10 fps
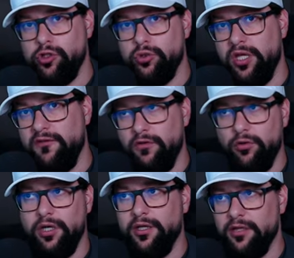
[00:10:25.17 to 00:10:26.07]
to give
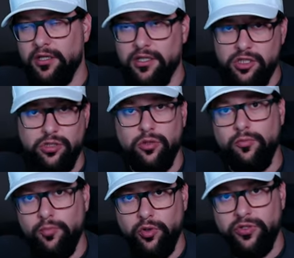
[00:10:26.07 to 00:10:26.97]
you an additional
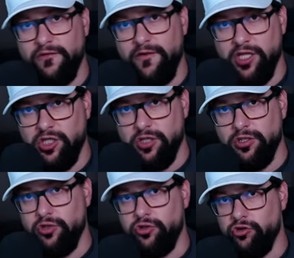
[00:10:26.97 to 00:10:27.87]
motivation
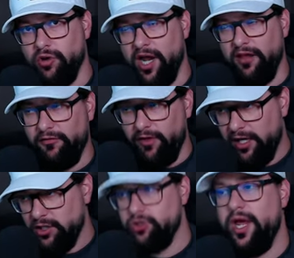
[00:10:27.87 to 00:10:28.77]
to drive
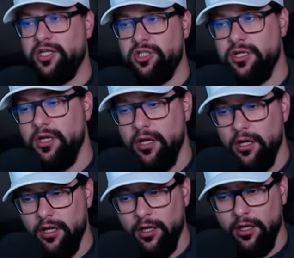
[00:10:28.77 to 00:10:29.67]
and to actually
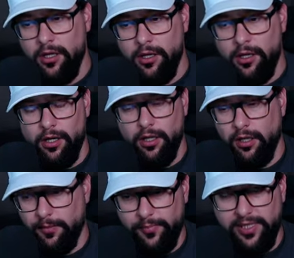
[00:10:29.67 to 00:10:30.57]

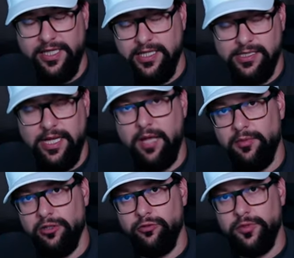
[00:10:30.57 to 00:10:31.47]
uh, play this game a
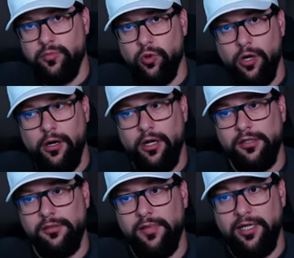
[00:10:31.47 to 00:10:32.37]
little bit more
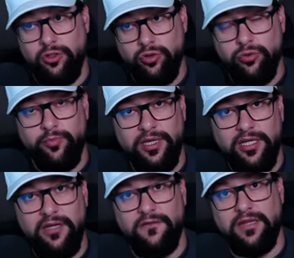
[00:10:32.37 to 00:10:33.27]
um, i do
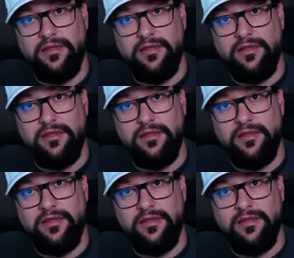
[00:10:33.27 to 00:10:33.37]
believe that